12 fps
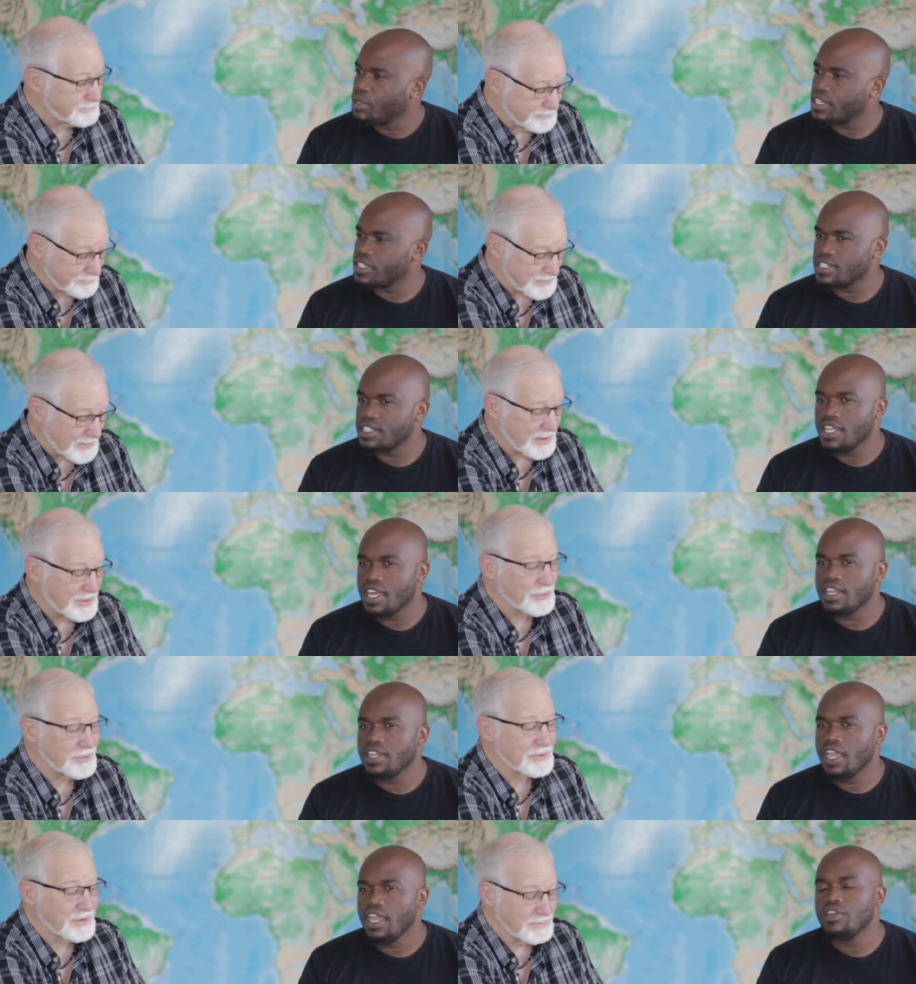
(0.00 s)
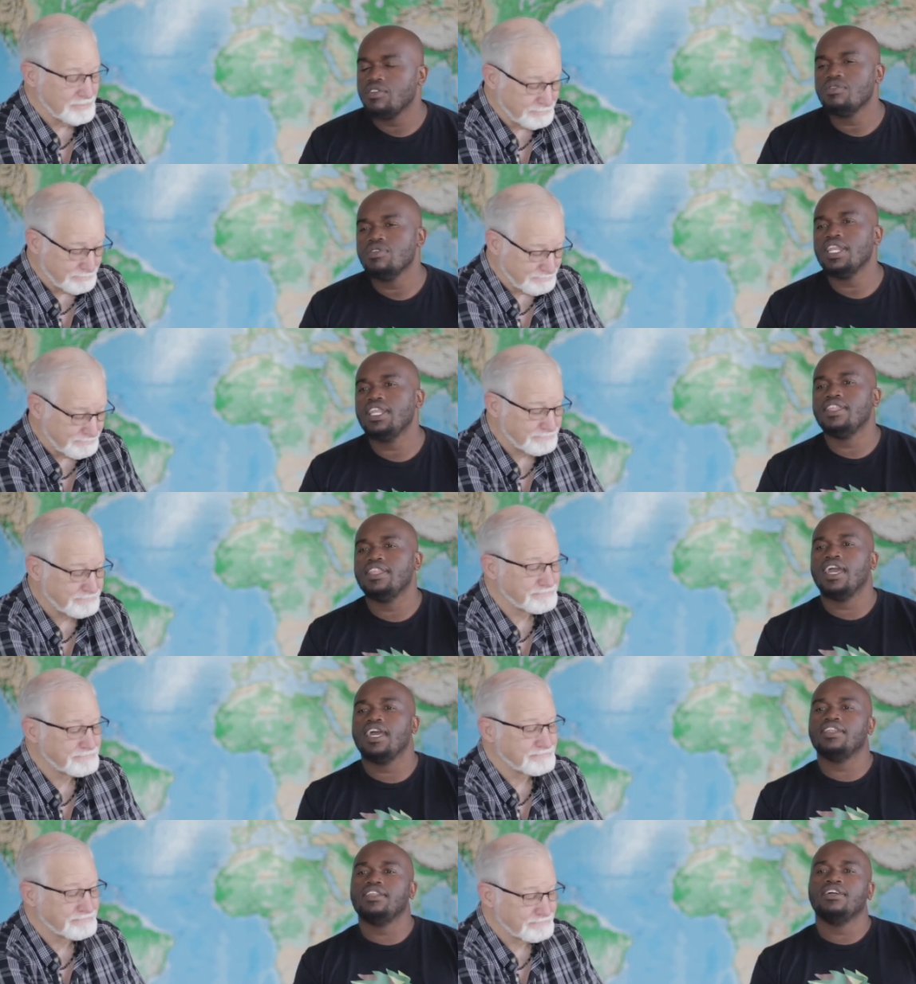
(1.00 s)
Speaker 1: Because it, then it. it. really
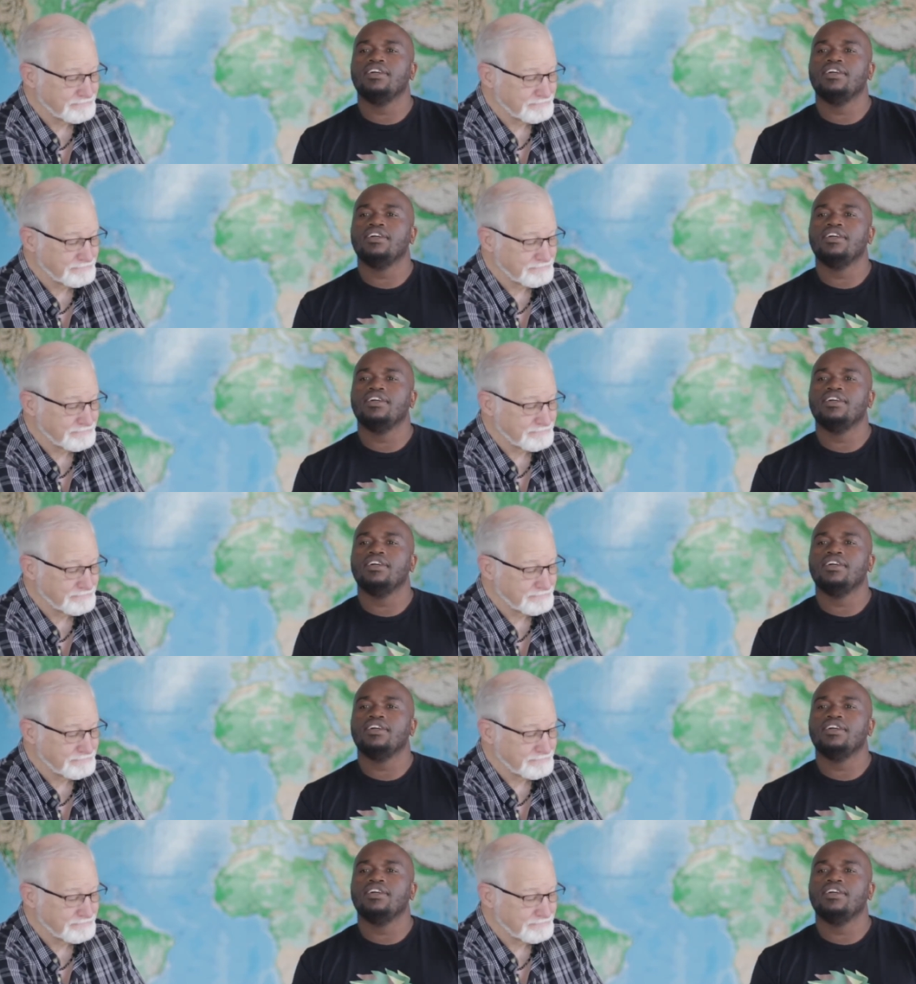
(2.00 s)
then